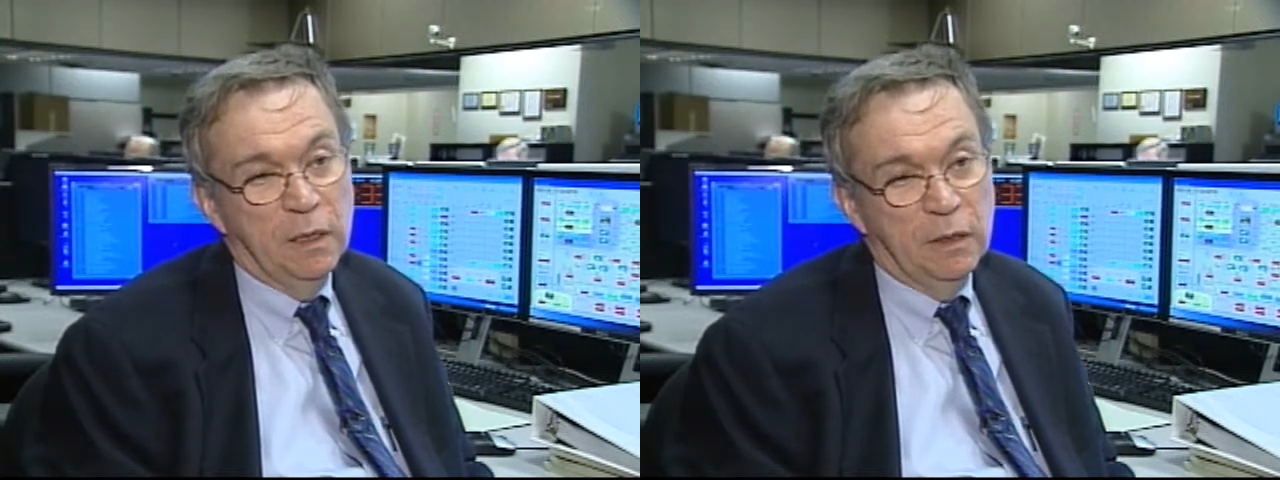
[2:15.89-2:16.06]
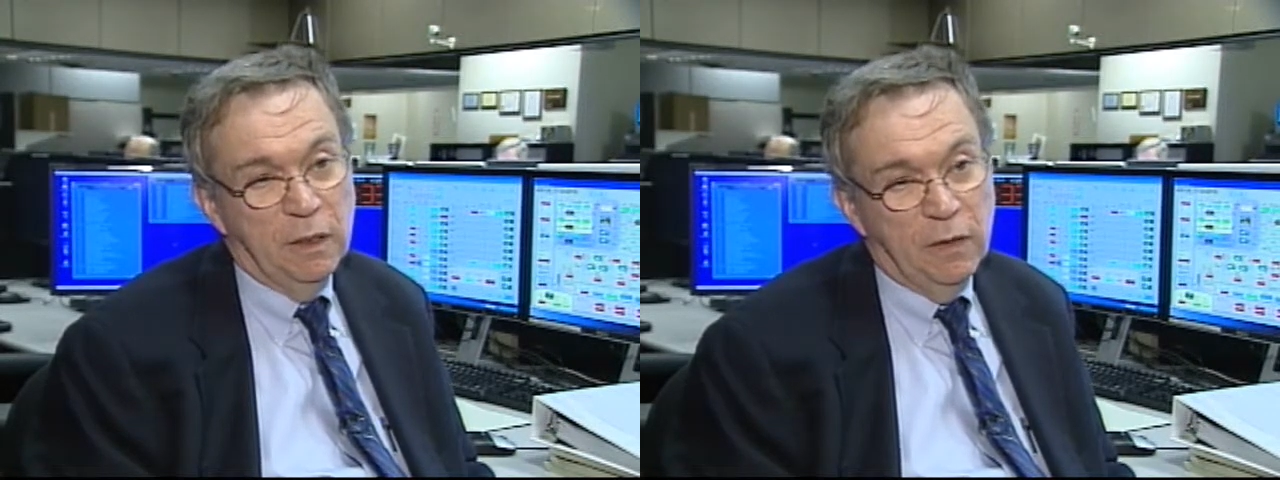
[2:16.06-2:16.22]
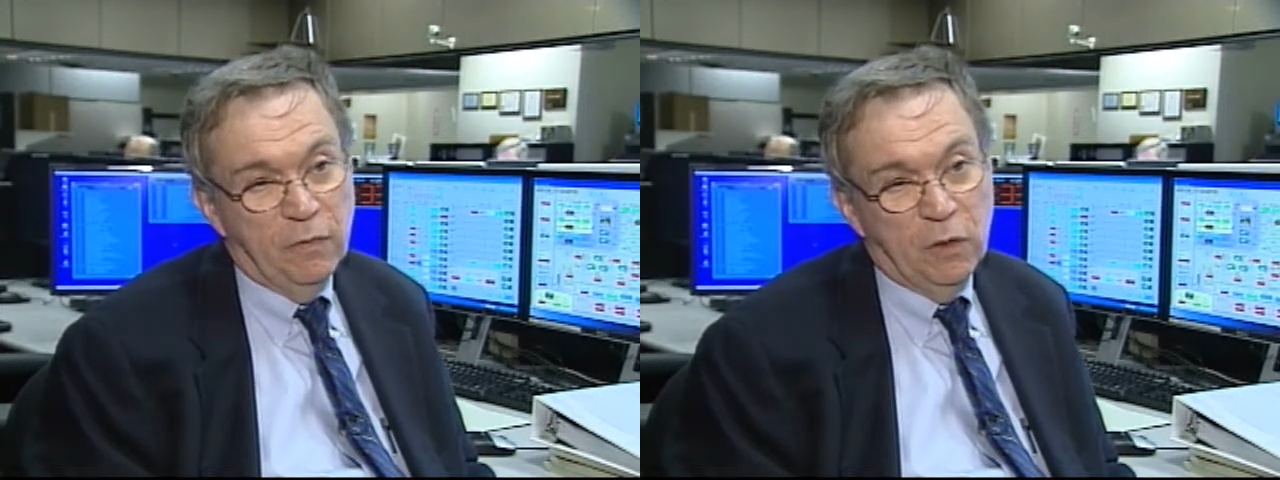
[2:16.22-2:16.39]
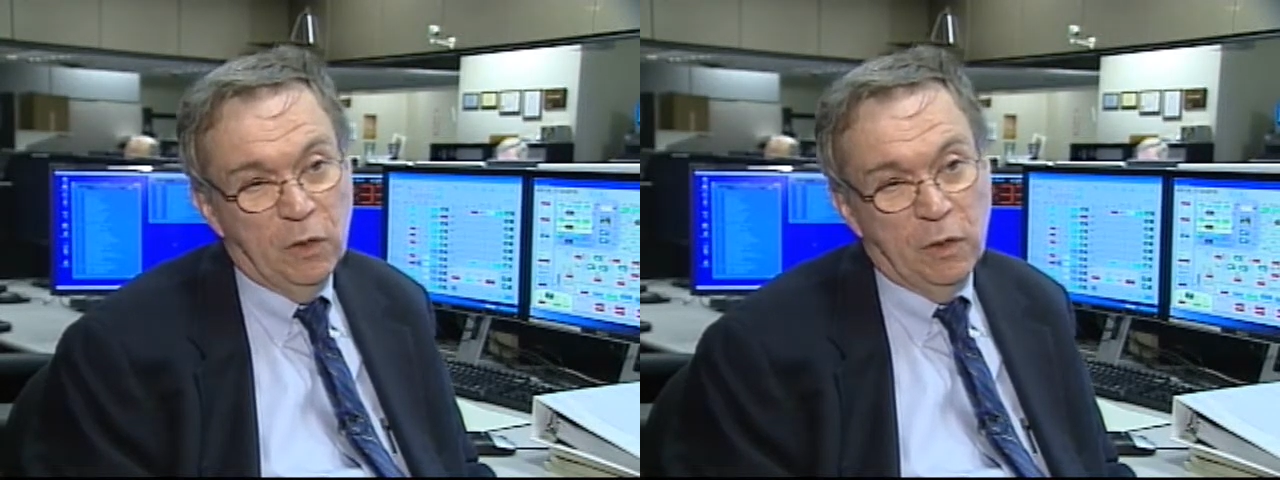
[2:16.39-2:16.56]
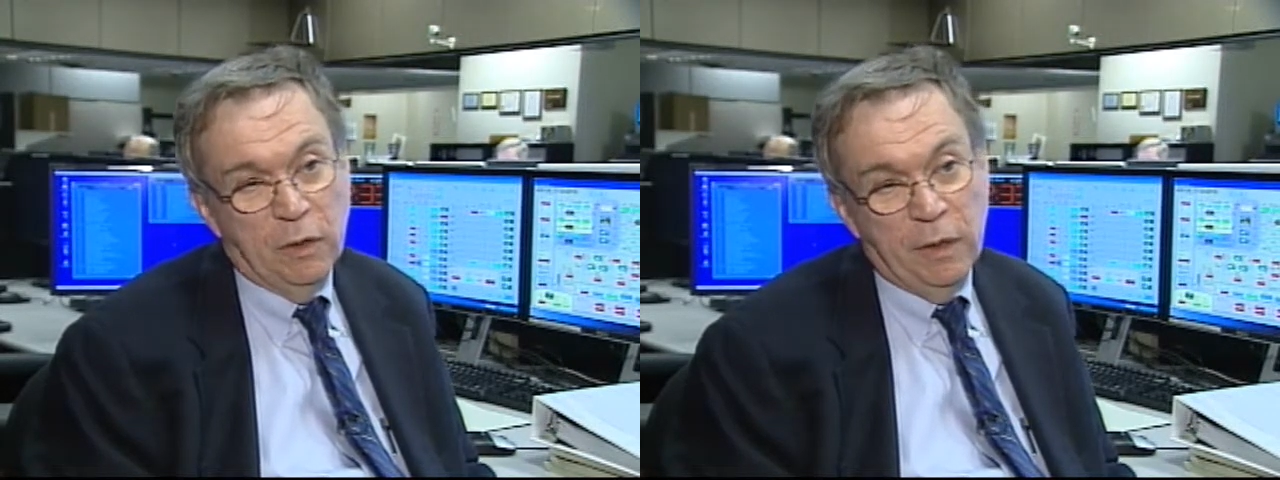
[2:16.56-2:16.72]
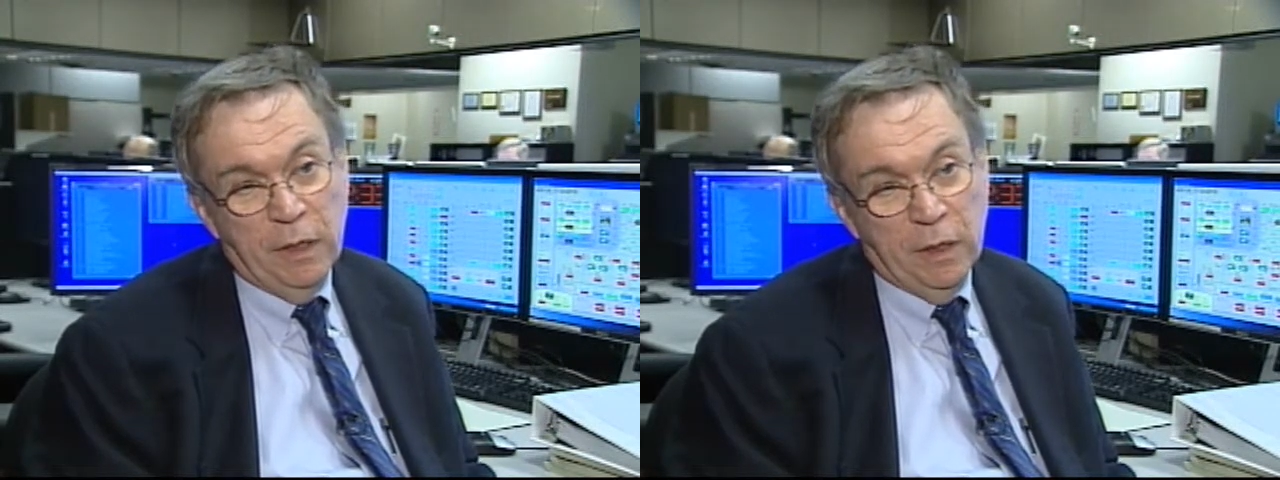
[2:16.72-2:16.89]

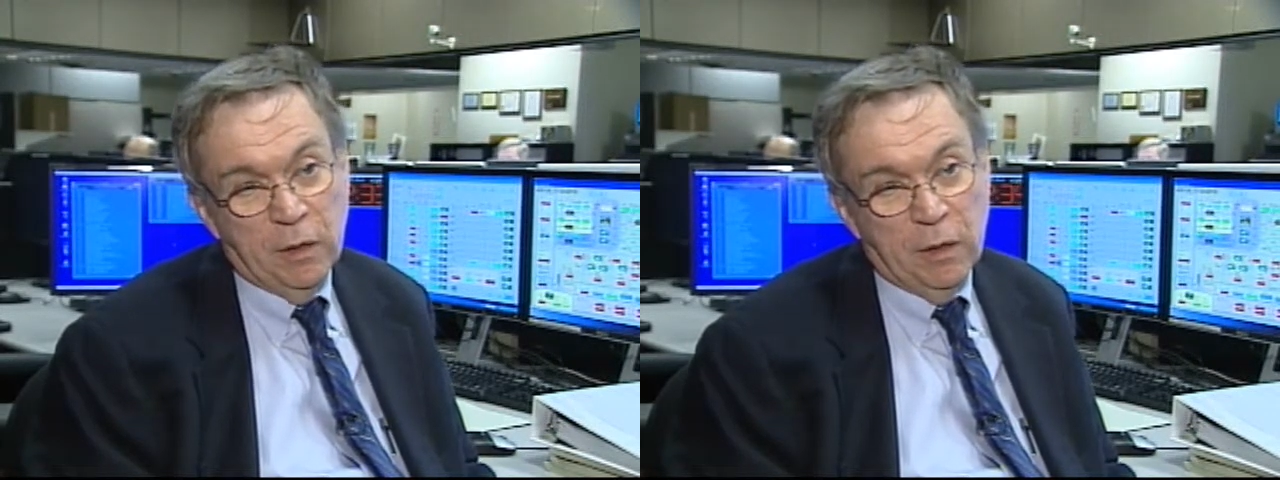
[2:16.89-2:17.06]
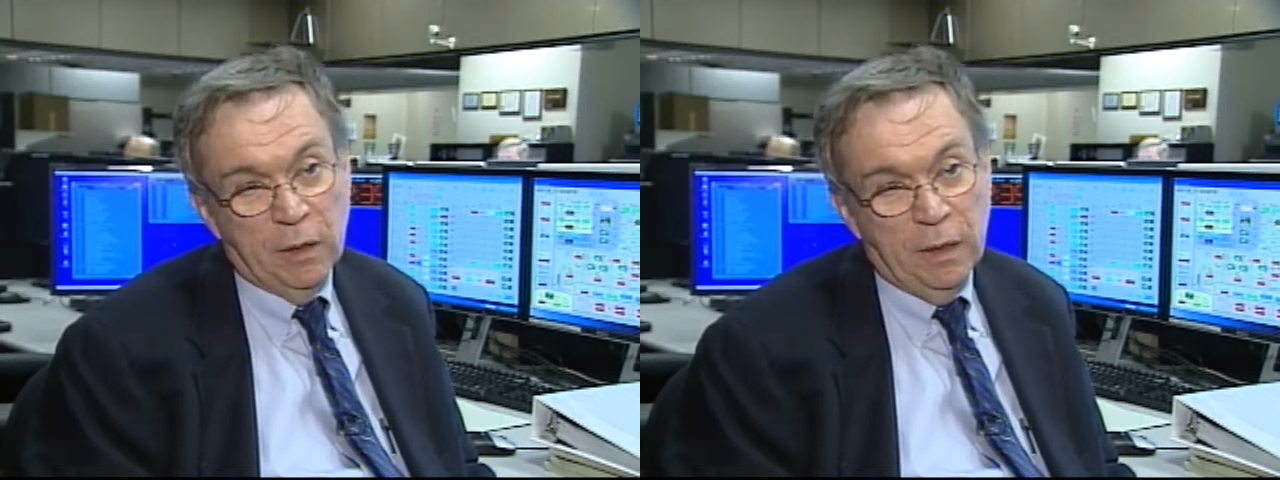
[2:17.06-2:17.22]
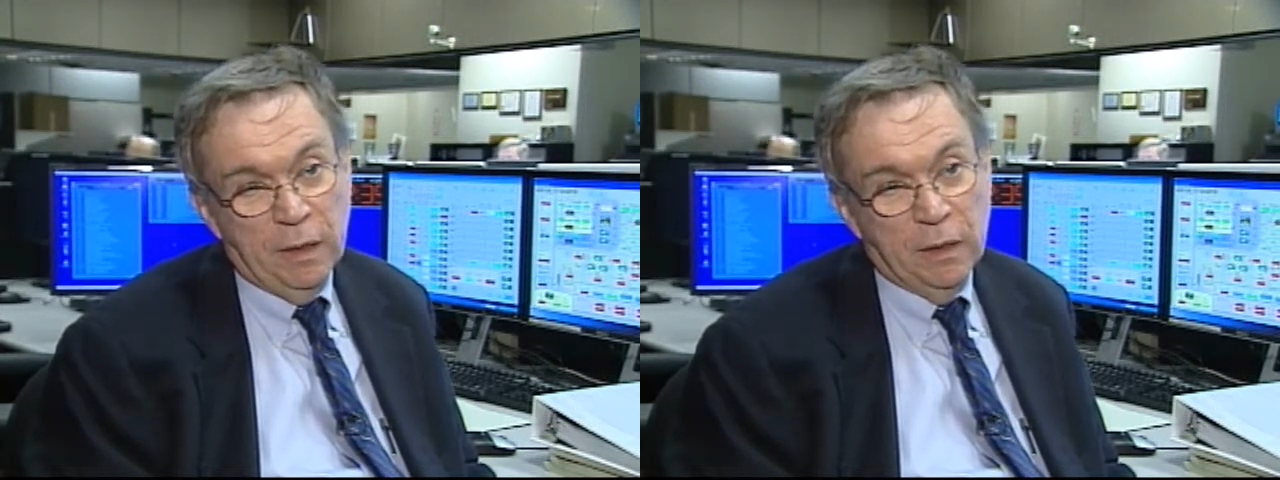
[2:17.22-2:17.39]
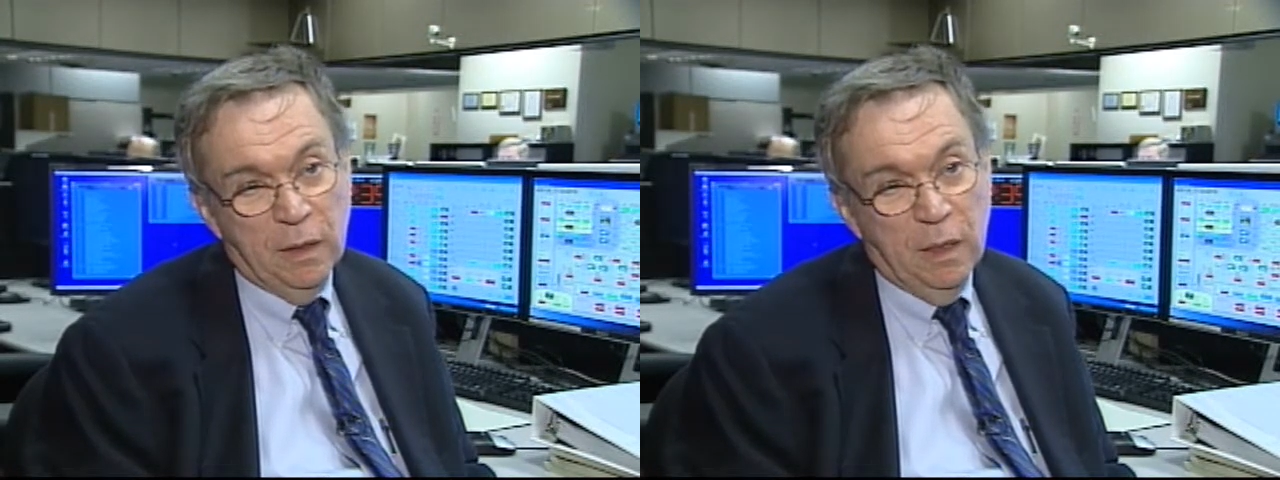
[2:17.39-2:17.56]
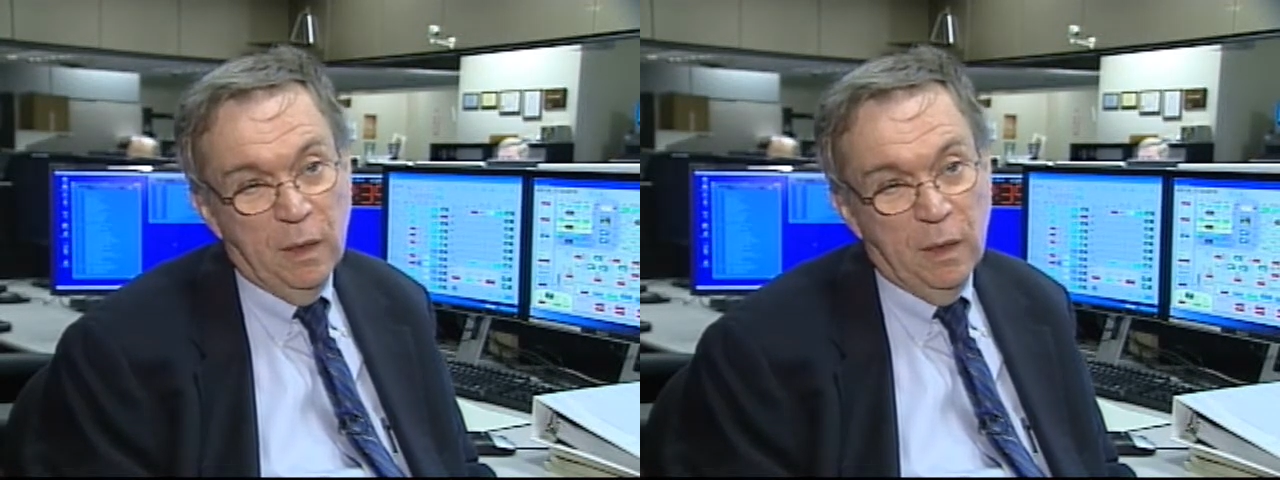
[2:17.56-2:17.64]
TFTR and ITER are like,